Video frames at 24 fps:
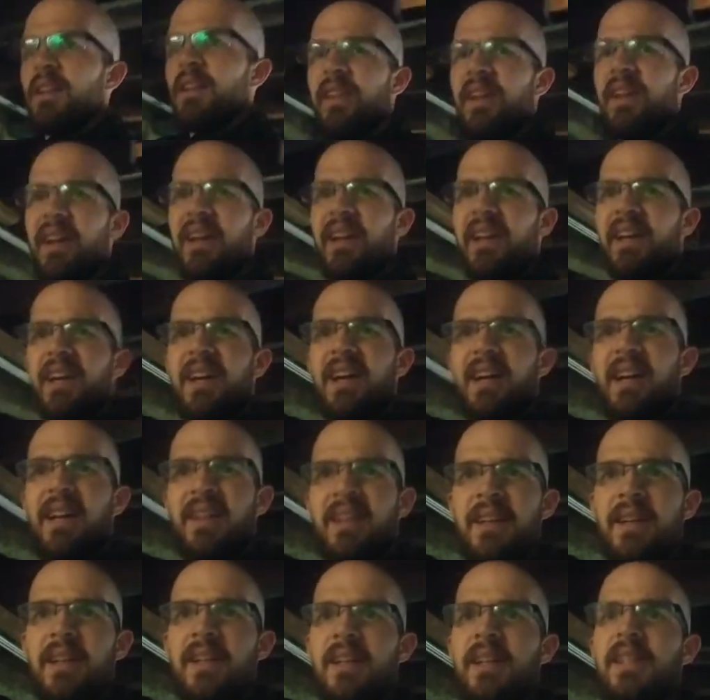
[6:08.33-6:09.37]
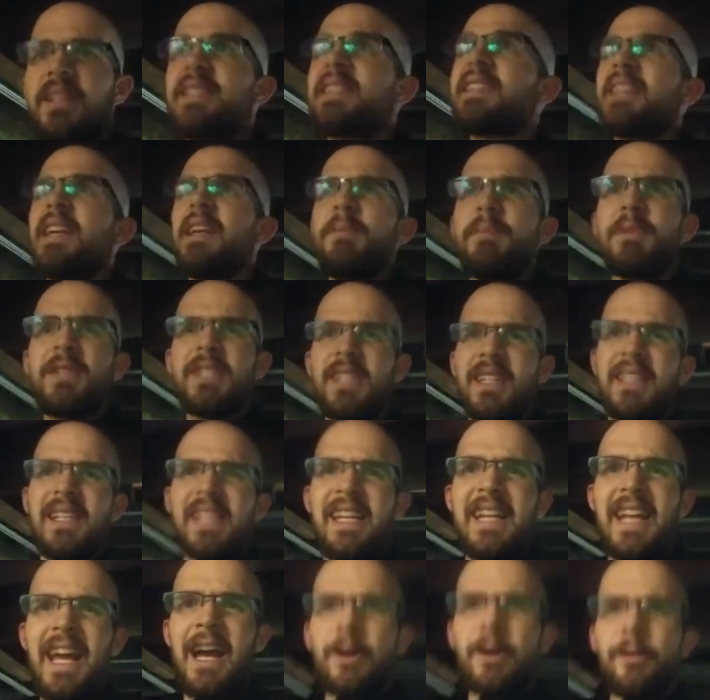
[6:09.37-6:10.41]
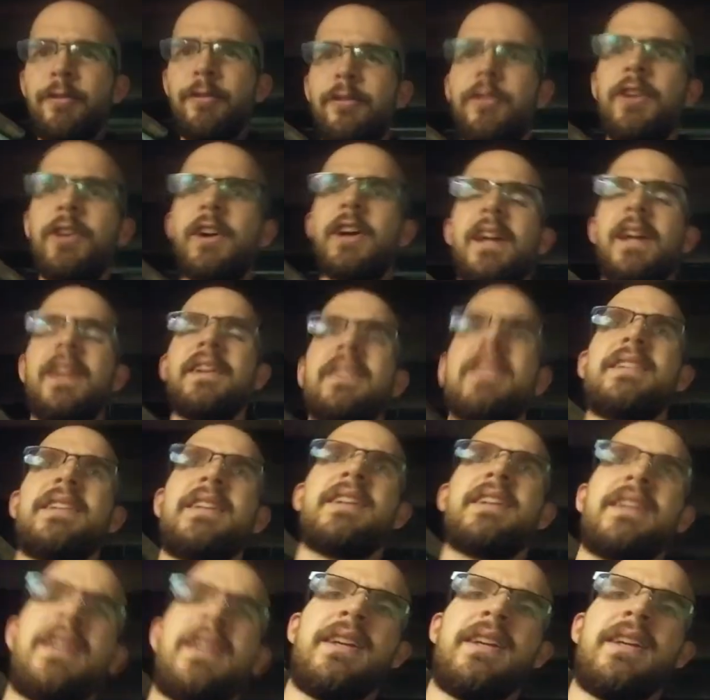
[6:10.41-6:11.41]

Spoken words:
that seems to lead out front.